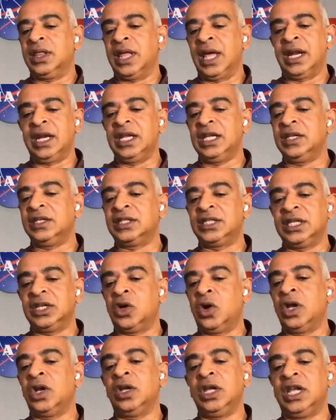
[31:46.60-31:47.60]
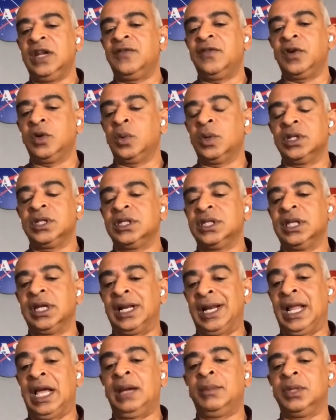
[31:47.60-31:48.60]
that is going to influence
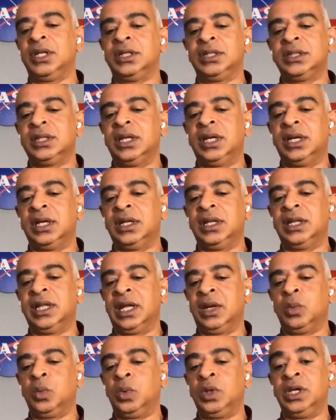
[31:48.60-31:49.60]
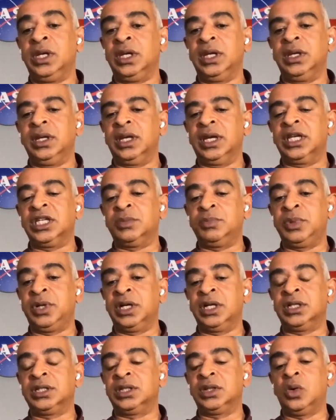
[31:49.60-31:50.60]
the climate that we
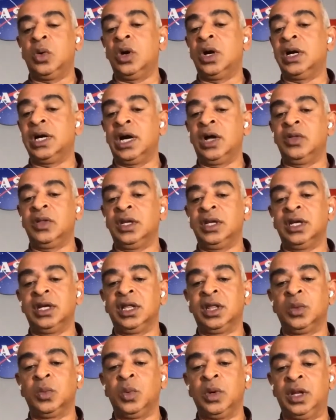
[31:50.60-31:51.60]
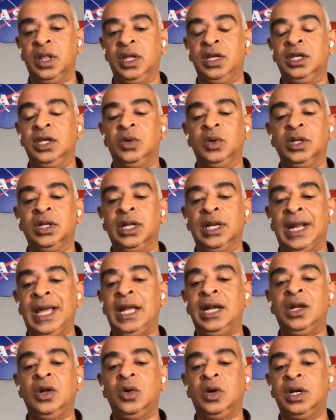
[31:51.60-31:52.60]
experience all around the Earth, whether you're in a
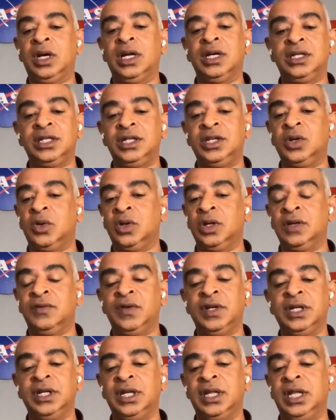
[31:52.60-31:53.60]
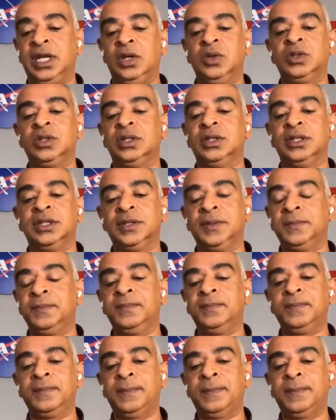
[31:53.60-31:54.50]
landlocked country or living near the oceans.